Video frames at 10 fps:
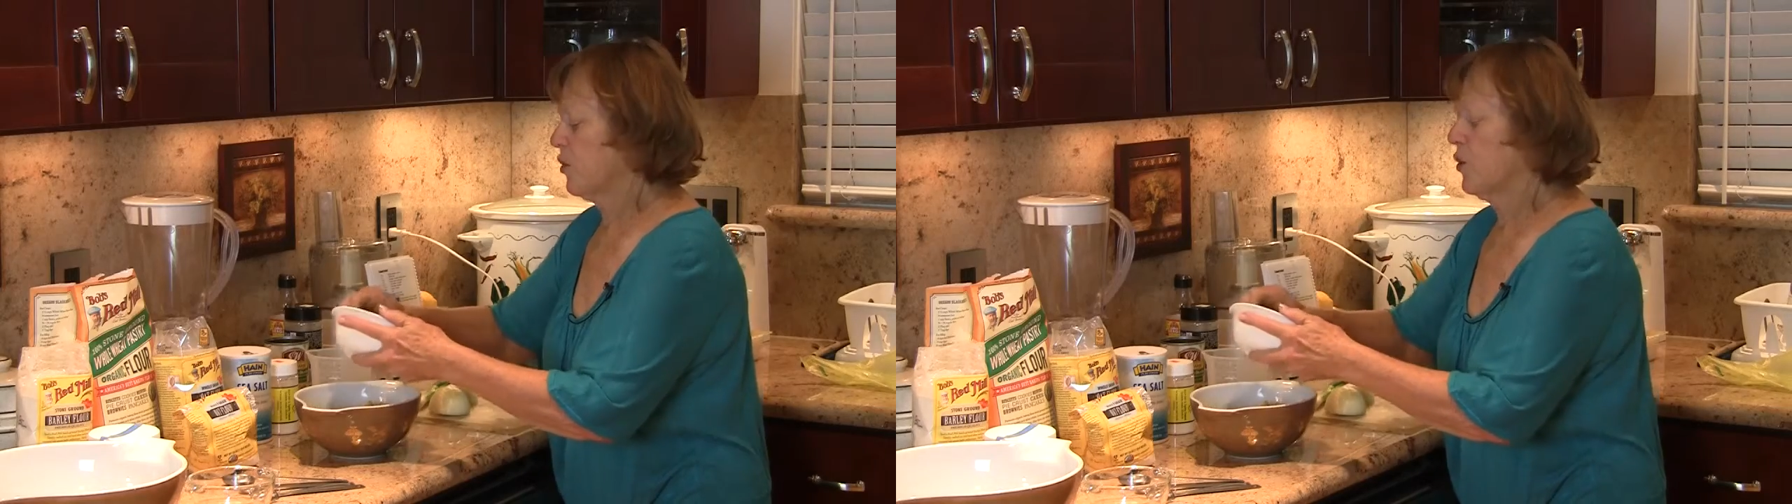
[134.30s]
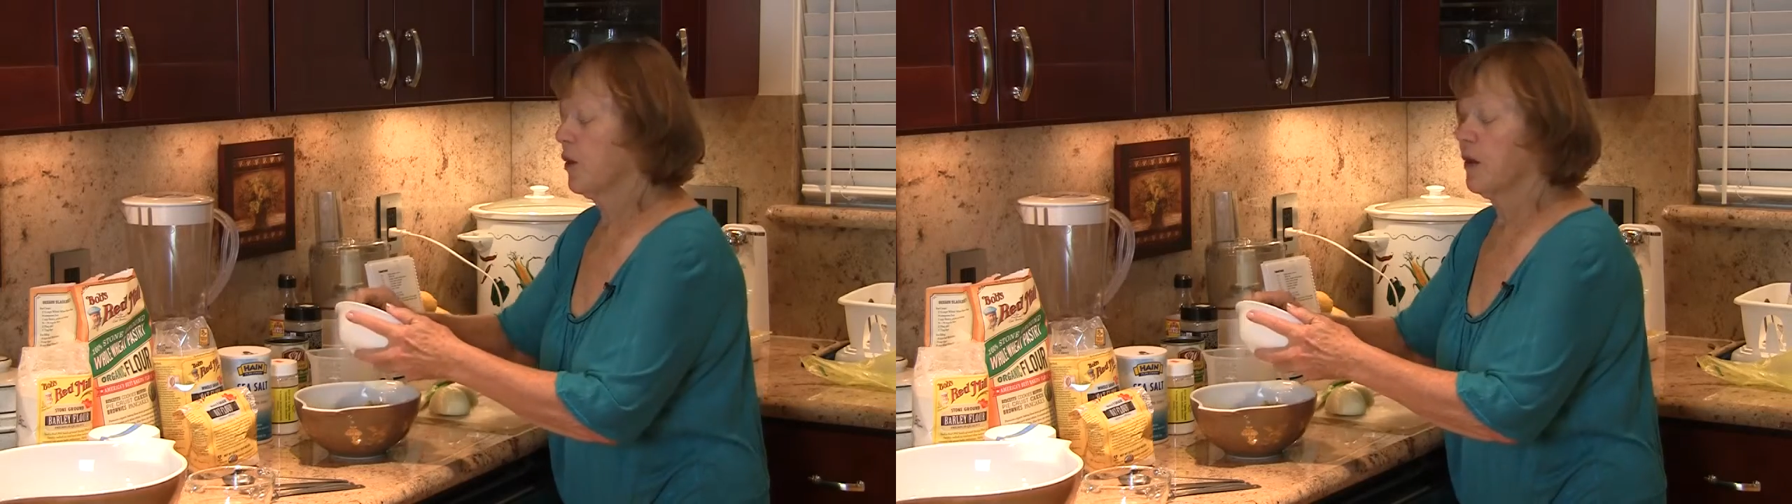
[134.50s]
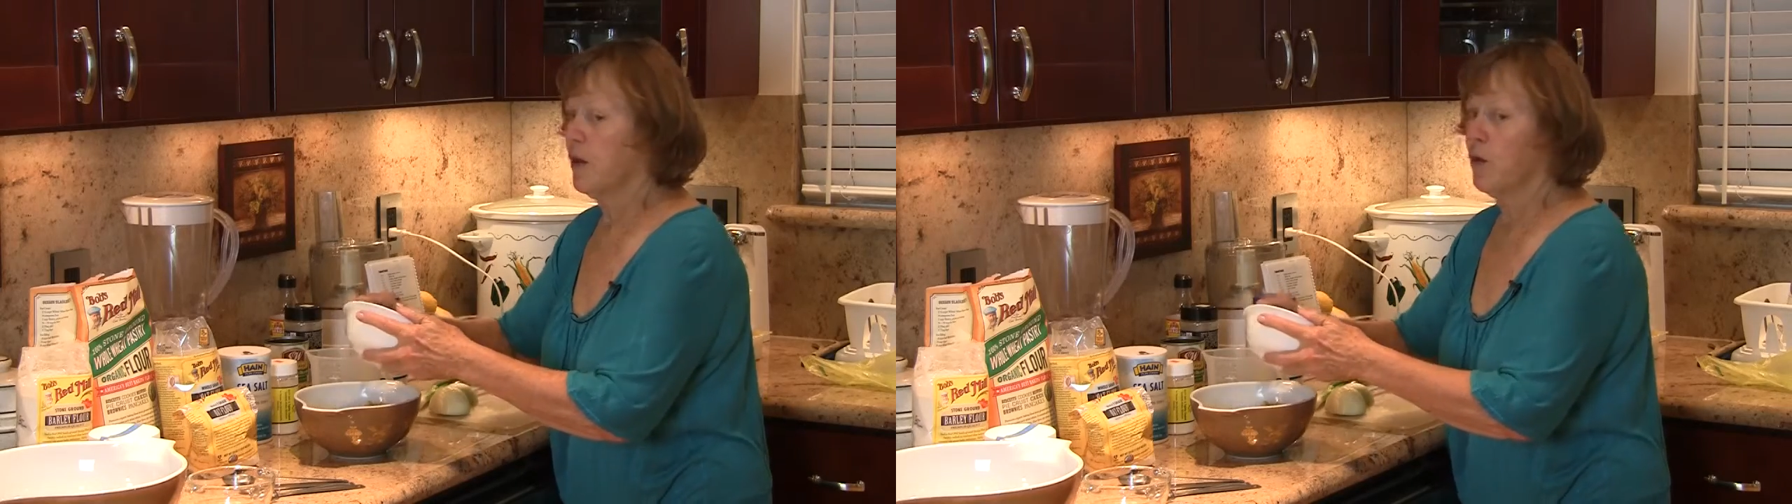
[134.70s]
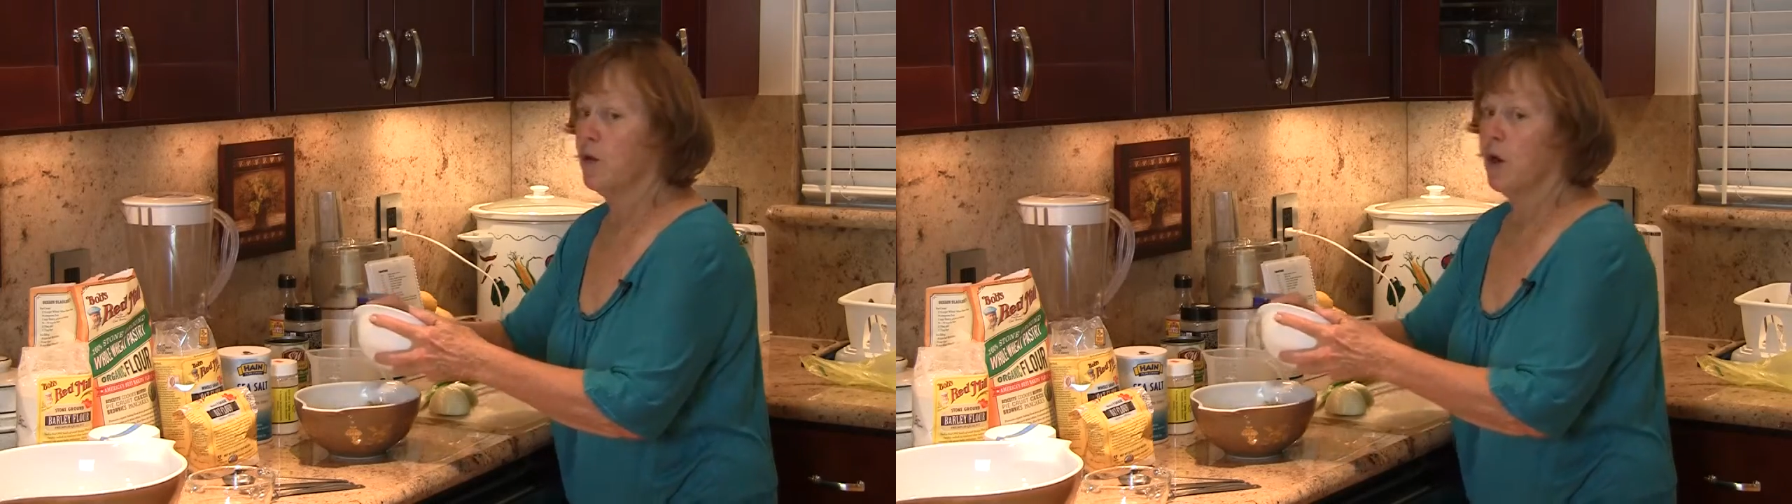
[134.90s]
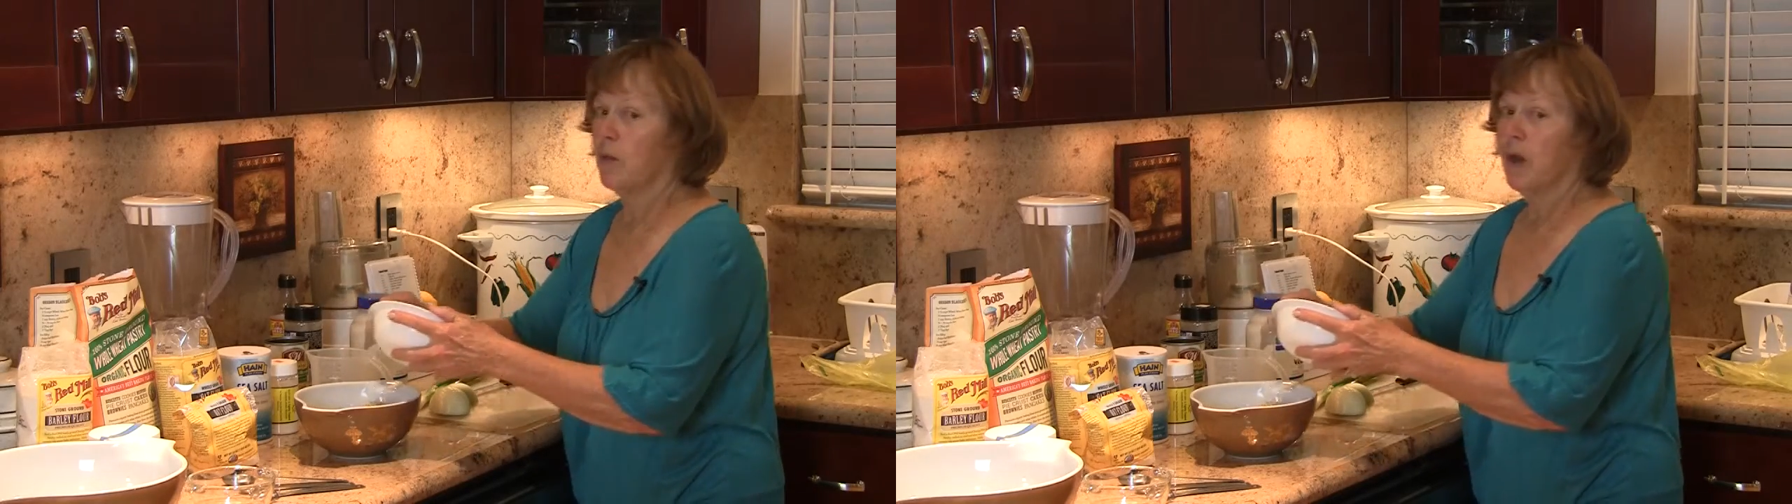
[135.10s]
cook their
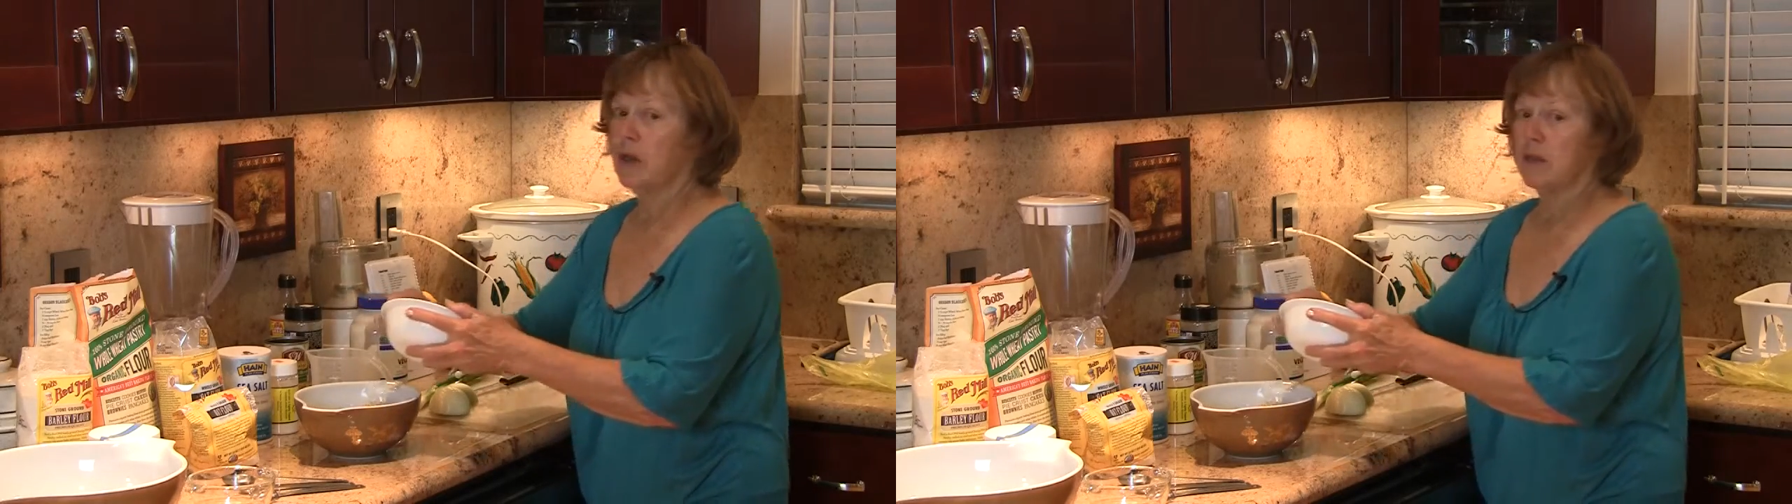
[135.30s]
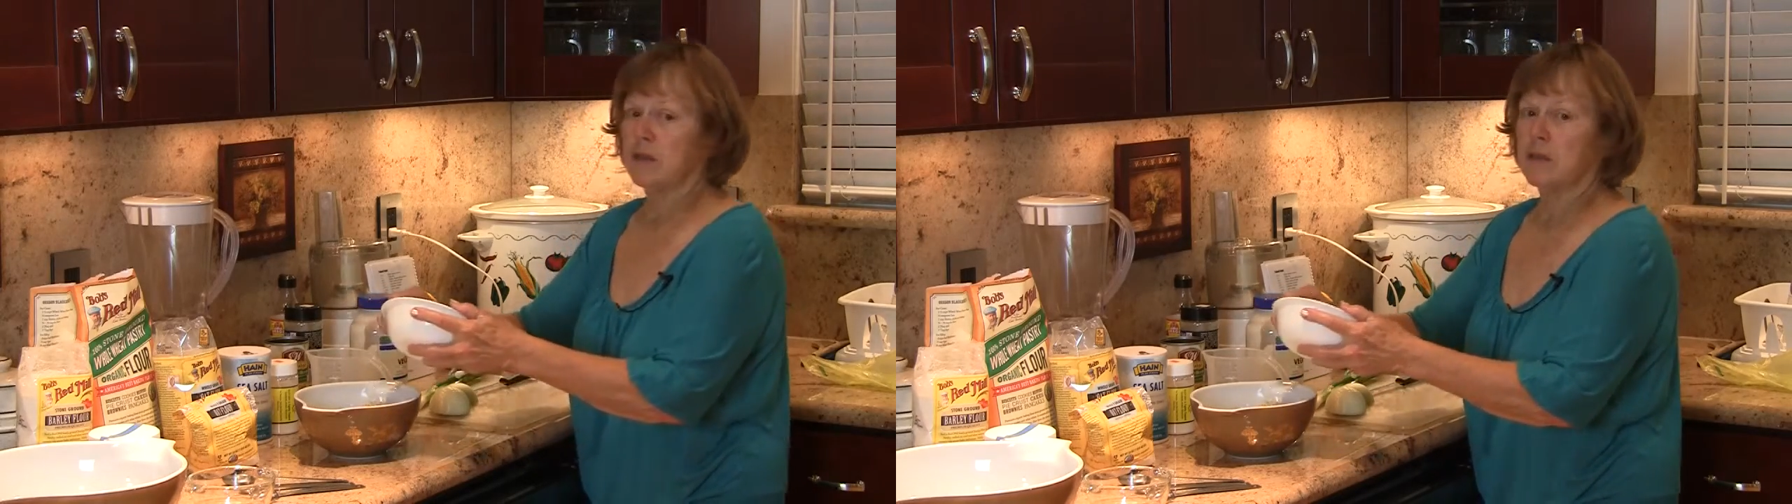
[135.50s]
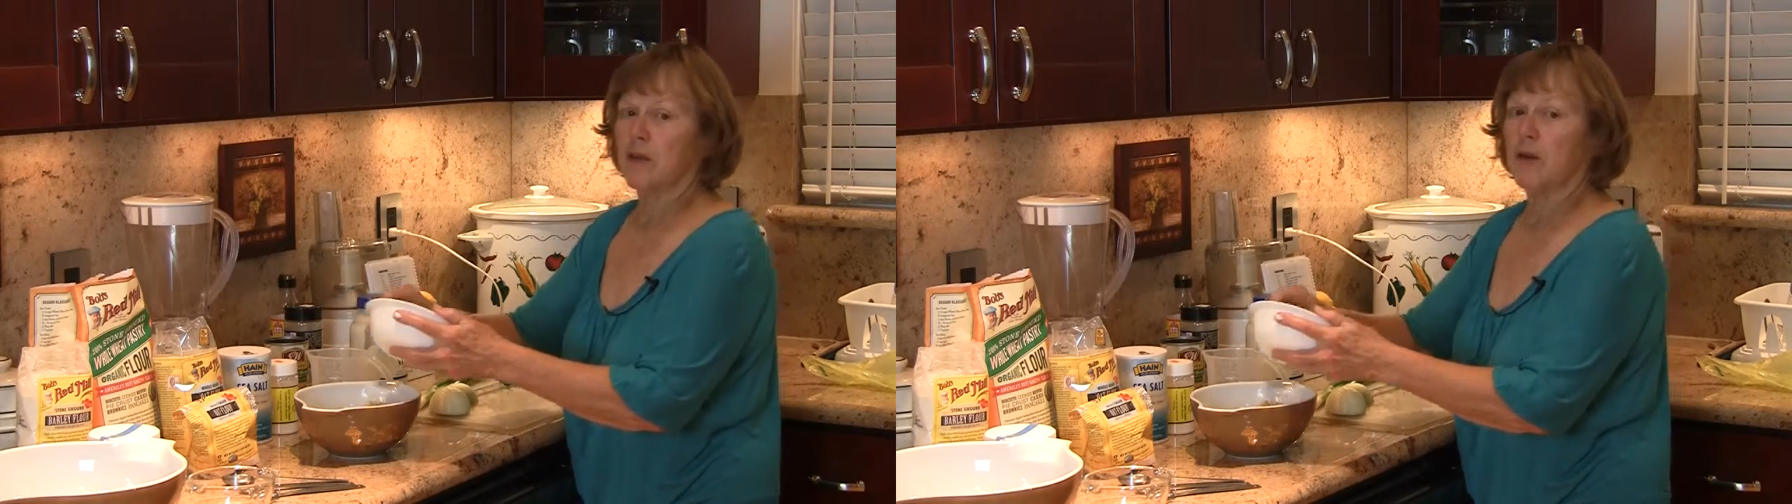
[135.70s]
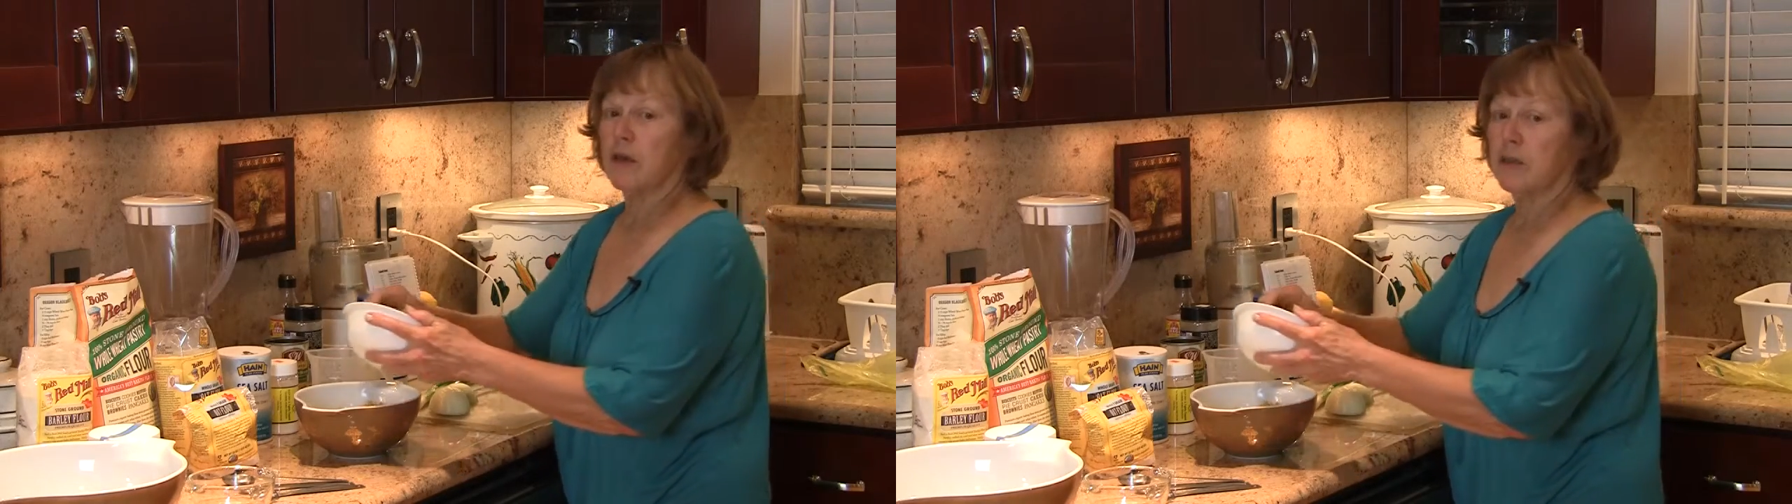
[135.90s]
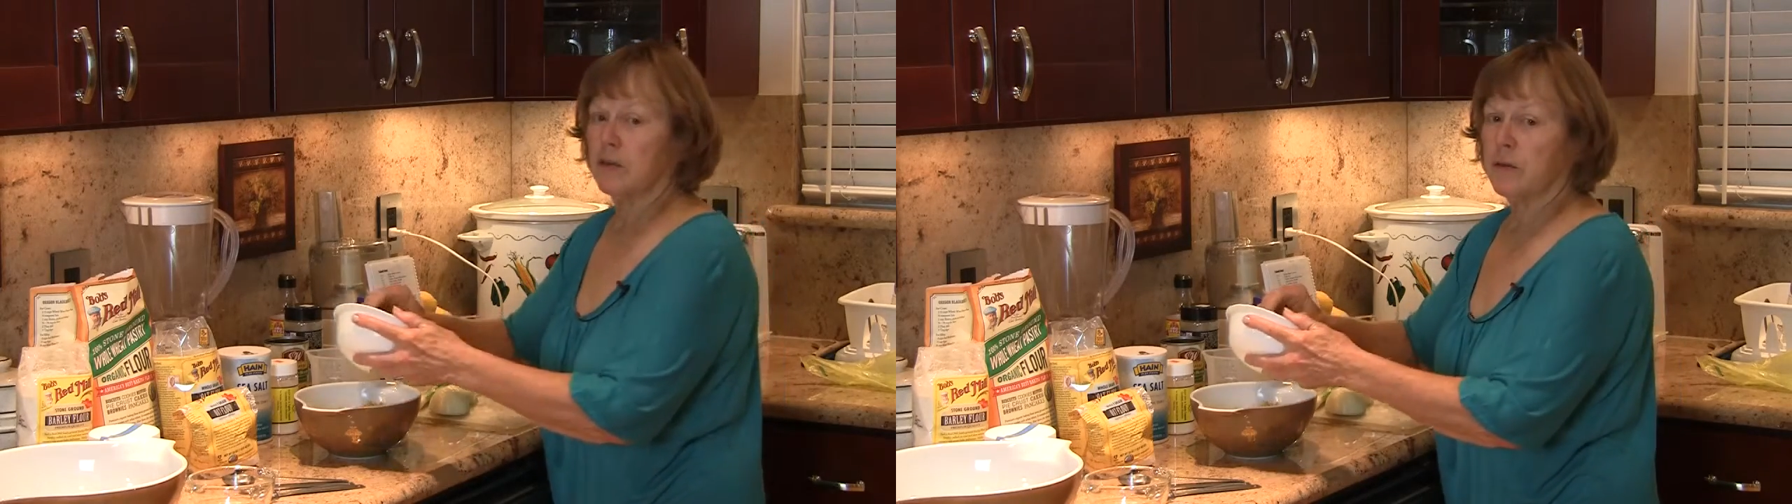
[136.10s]
own garbanzos
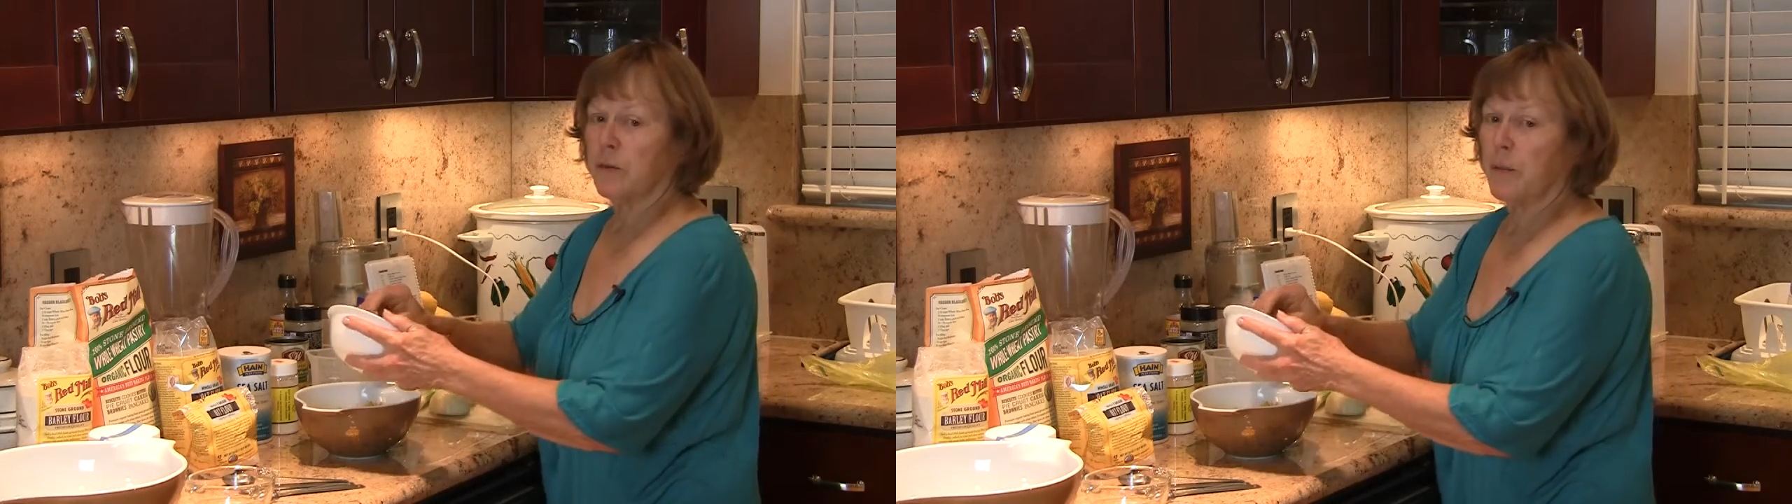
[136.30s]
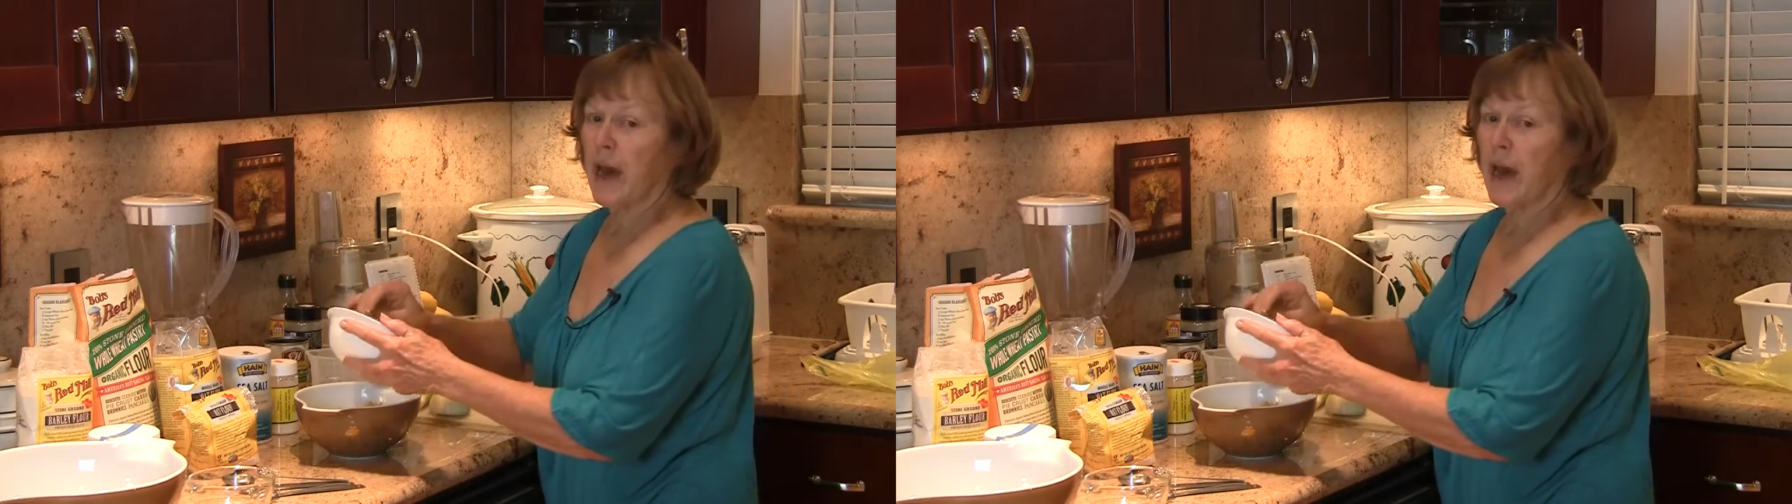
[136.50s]
according to